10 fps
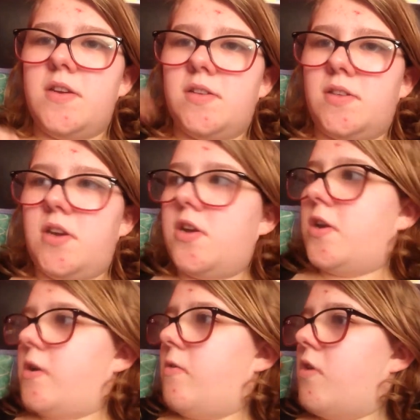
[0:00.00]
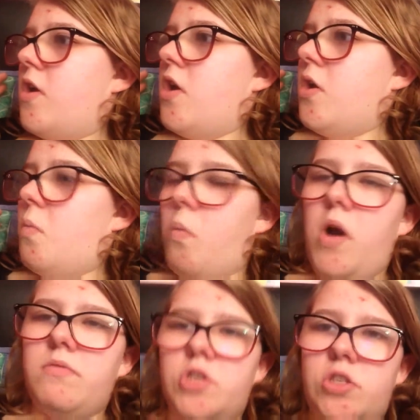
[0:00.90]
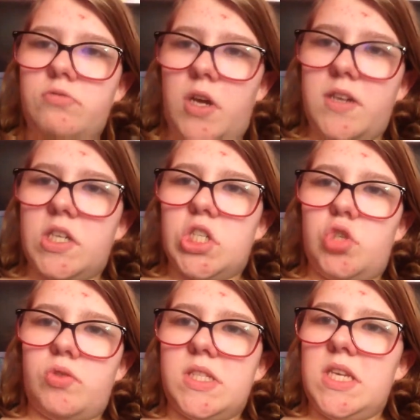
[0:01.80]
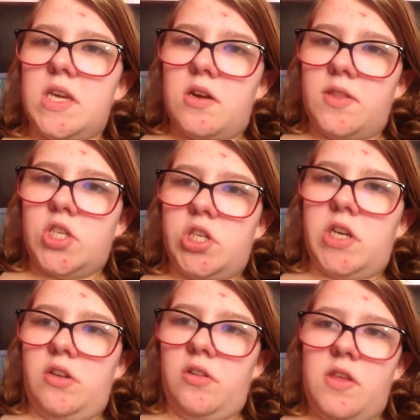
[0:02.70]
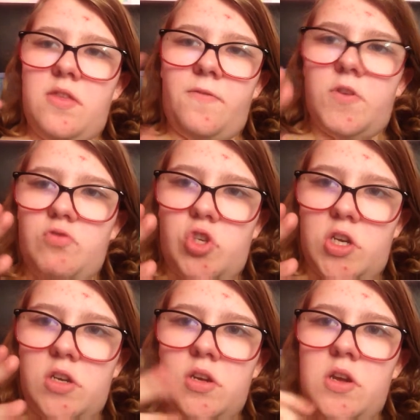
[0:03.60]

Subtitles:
So, what would you like to see on this channel in the future?